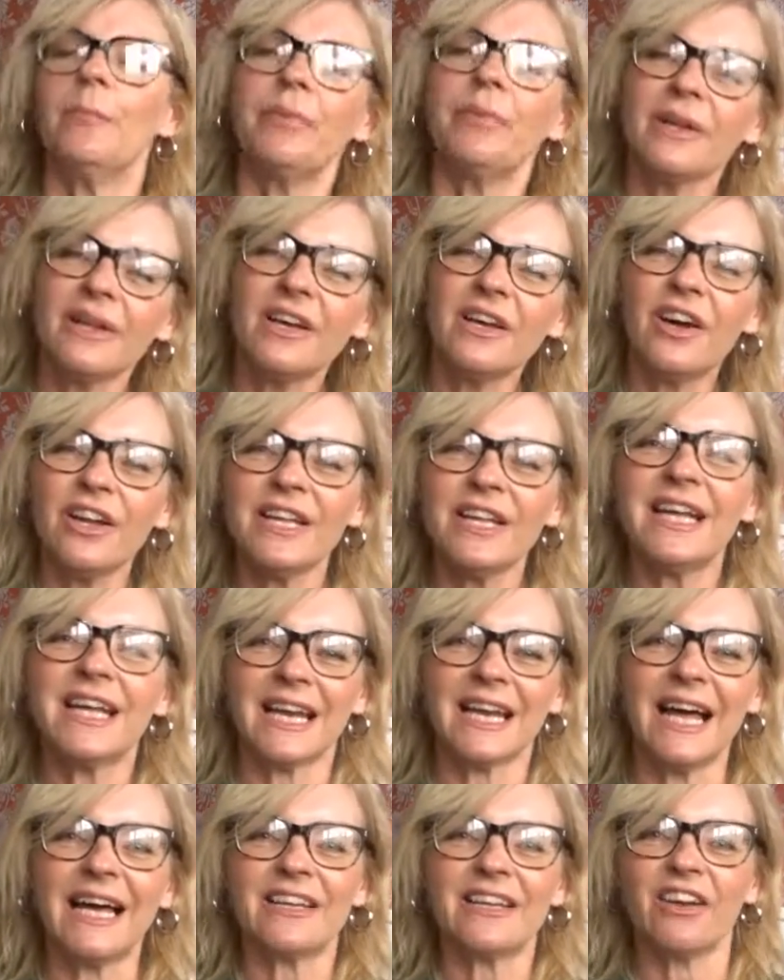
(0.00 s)
but I'm kind of
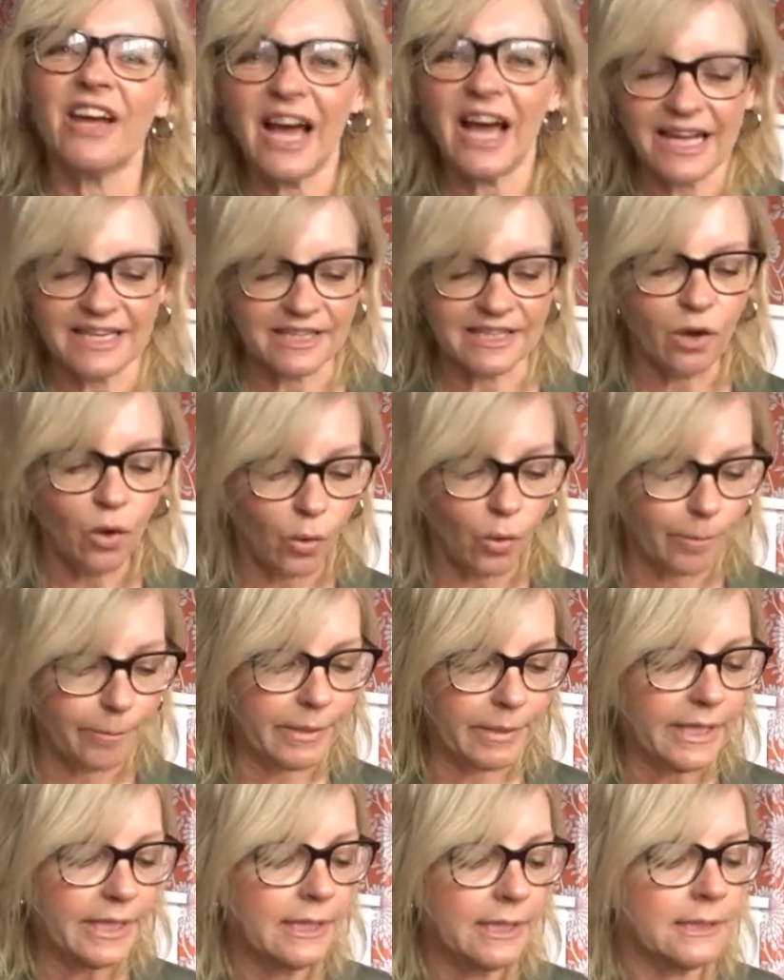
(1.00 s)
glad I had it on
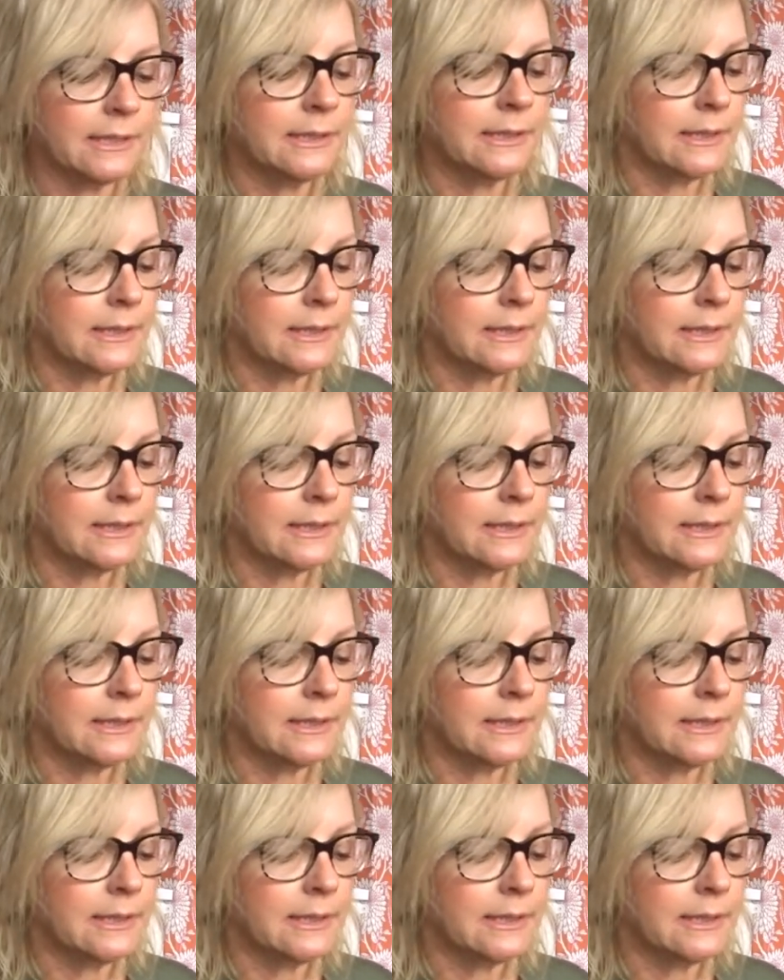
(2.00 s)
me.